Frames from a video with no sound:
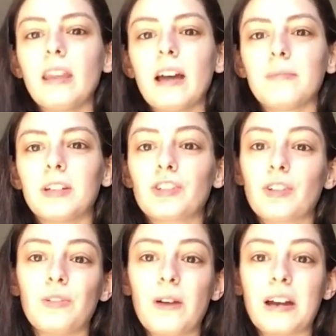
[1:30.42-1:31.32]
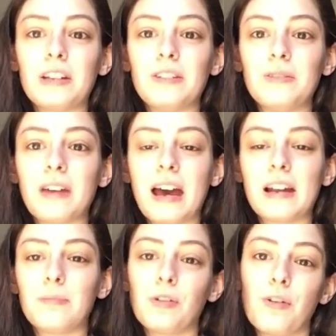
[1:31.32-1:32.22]
I'm going to show you how to do that
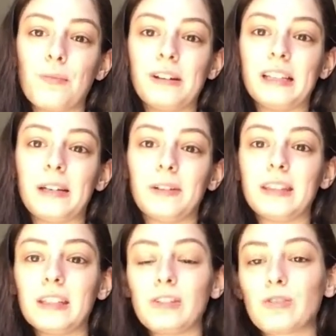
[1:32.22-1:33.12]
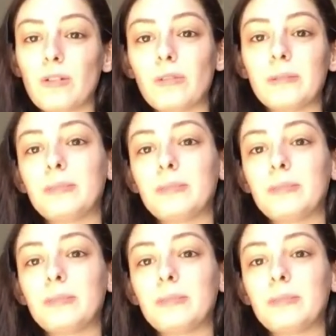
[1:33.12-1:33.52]
appropriately with this short one.